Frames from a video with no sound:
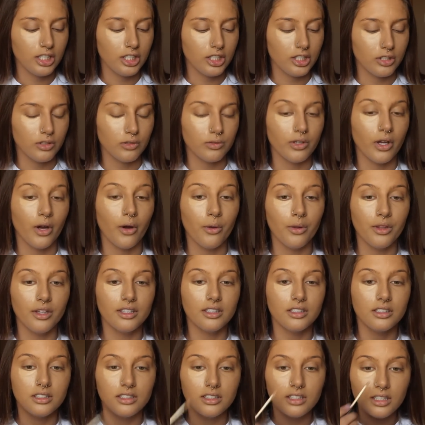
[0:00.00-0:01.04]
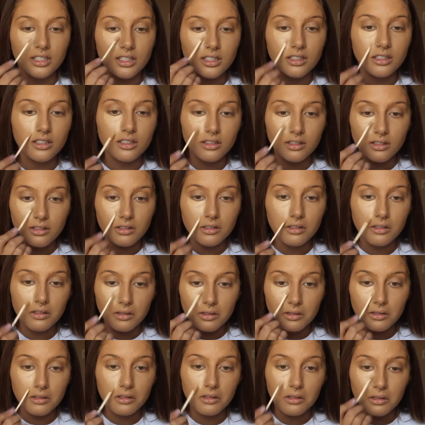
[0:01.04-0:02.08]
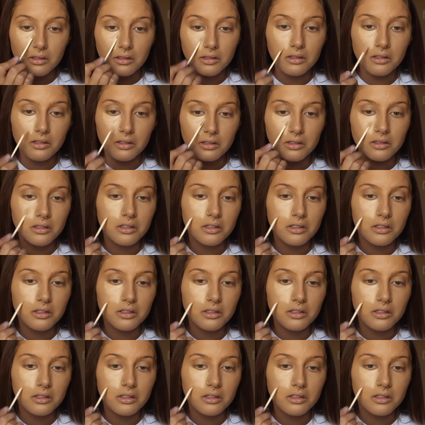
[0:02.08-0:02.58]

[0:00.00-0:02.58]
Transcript: You know the deal.